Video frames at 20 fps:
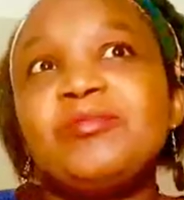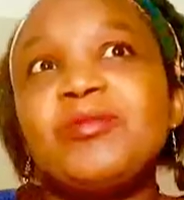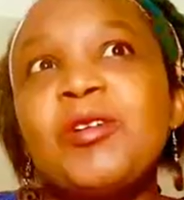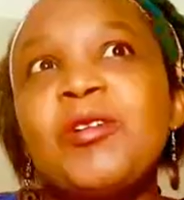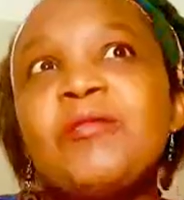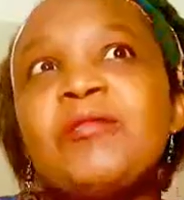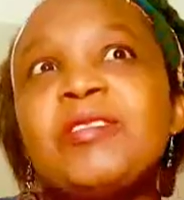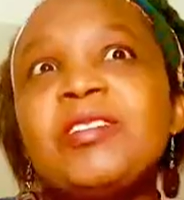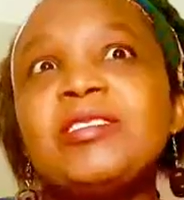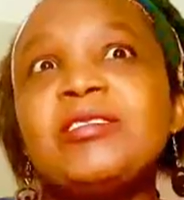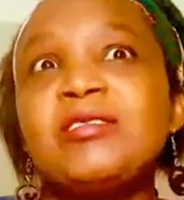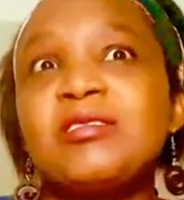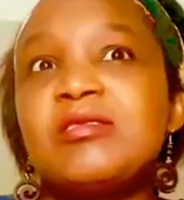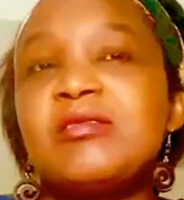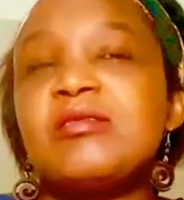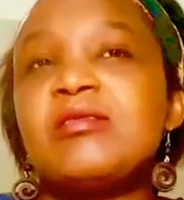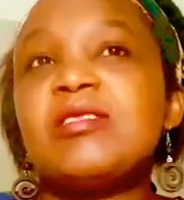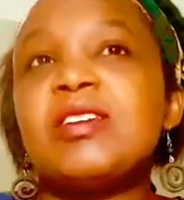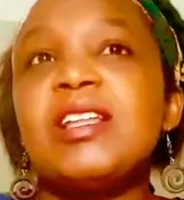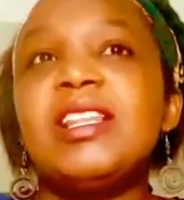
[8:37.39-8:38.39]
of
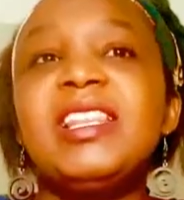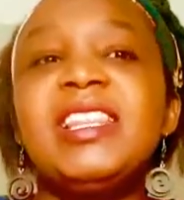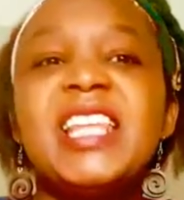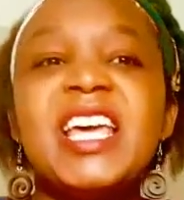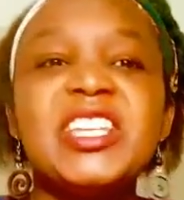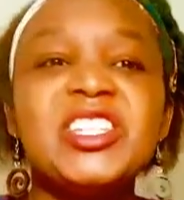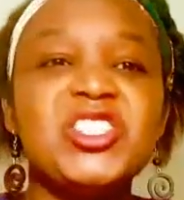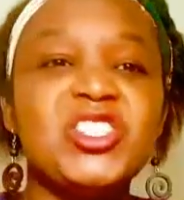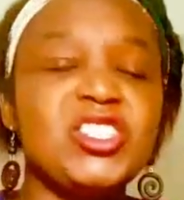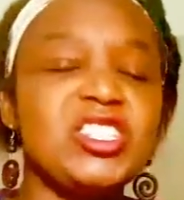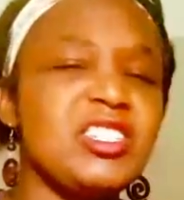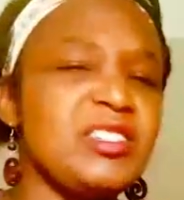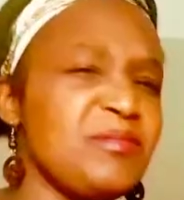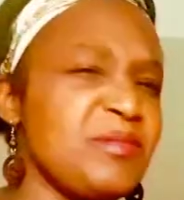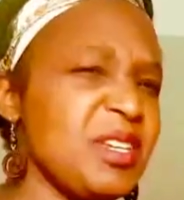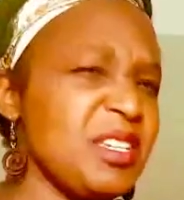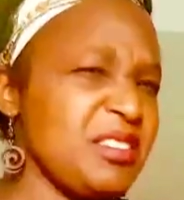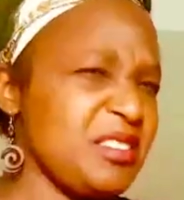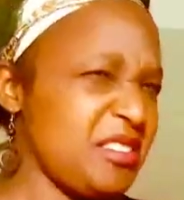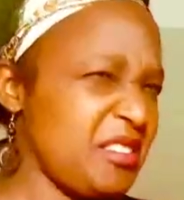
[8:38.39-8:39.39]
its
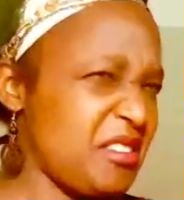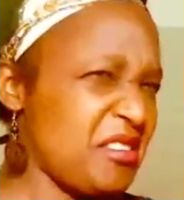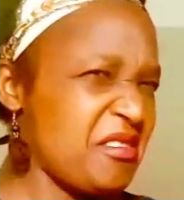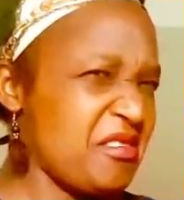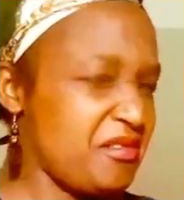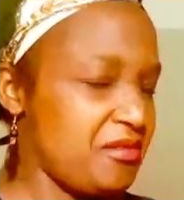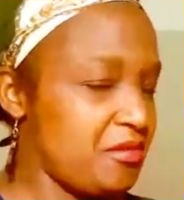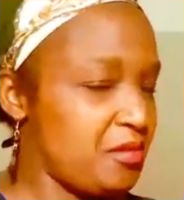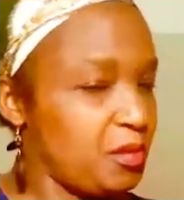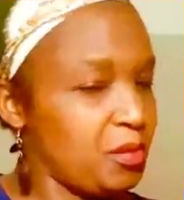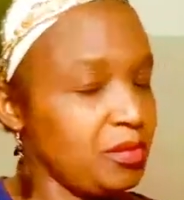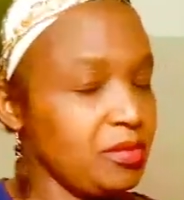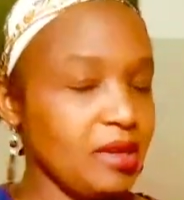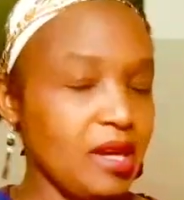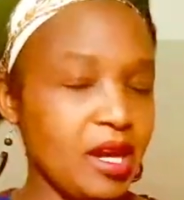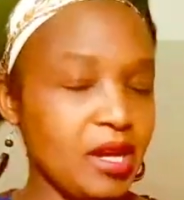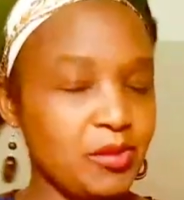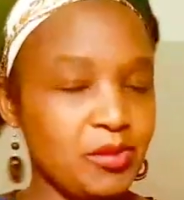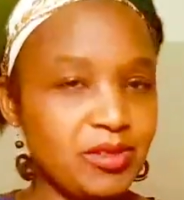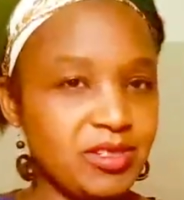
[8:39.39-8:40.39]
legitimacy
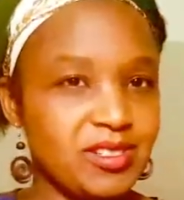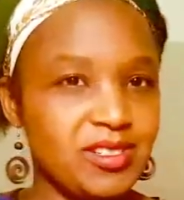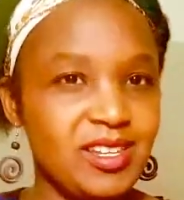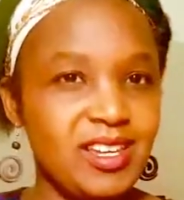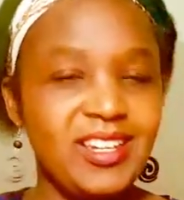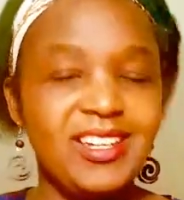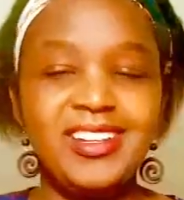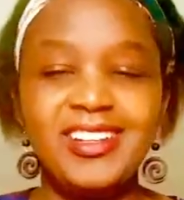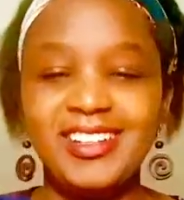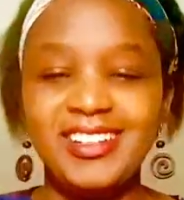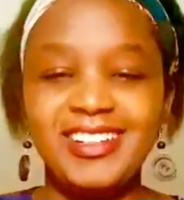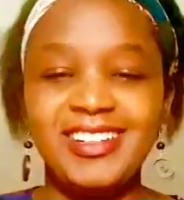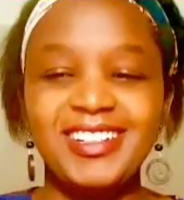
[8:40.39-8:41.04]
i would say